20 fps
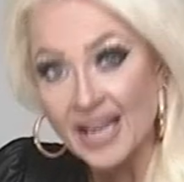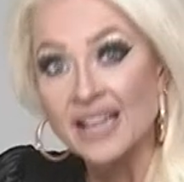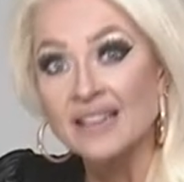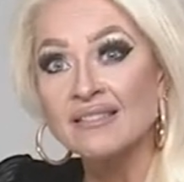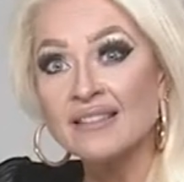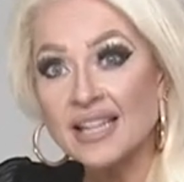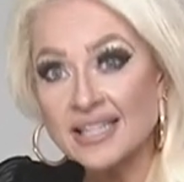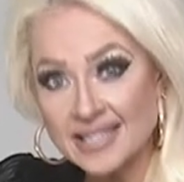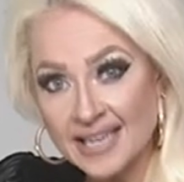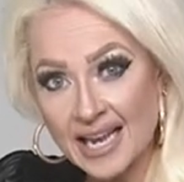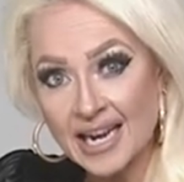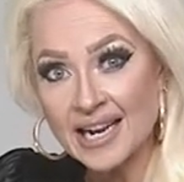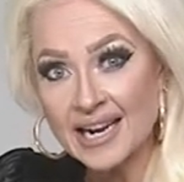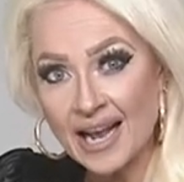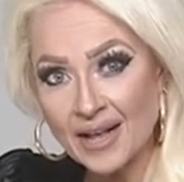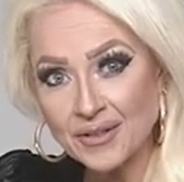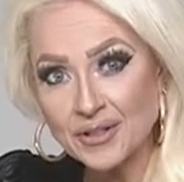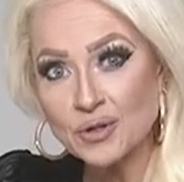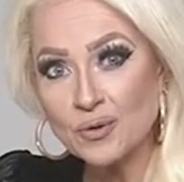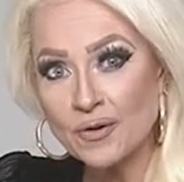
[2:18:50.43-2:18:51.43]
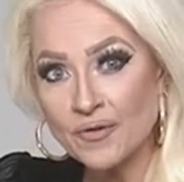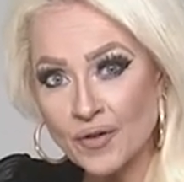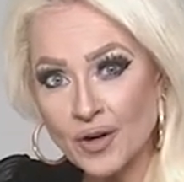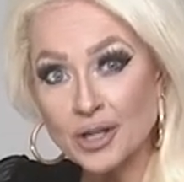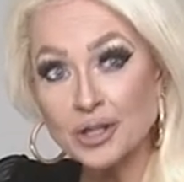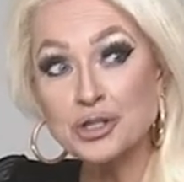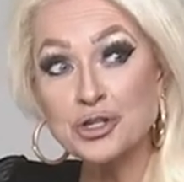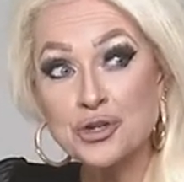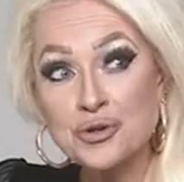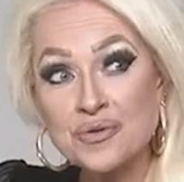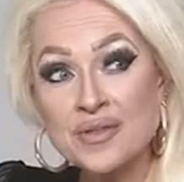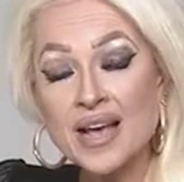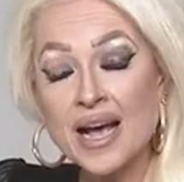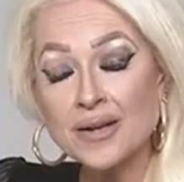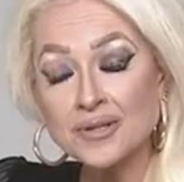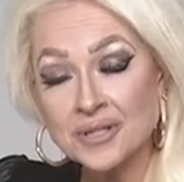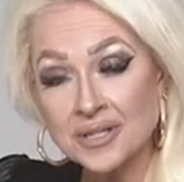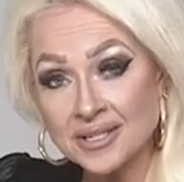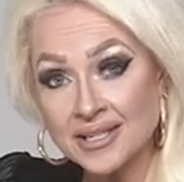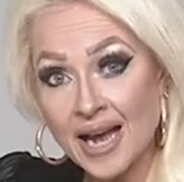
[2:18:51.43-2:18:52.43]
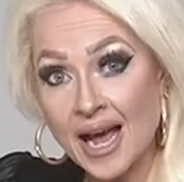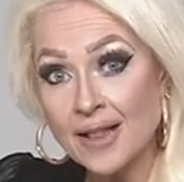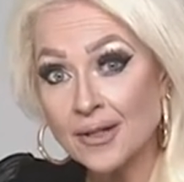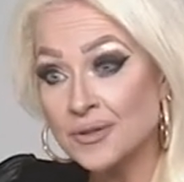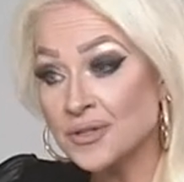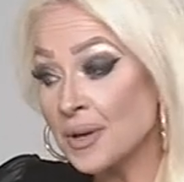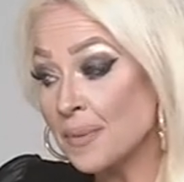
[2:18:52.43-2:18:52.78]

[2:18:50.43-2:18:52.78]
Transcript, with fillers: Let's get it out the door for under two thousand dollars.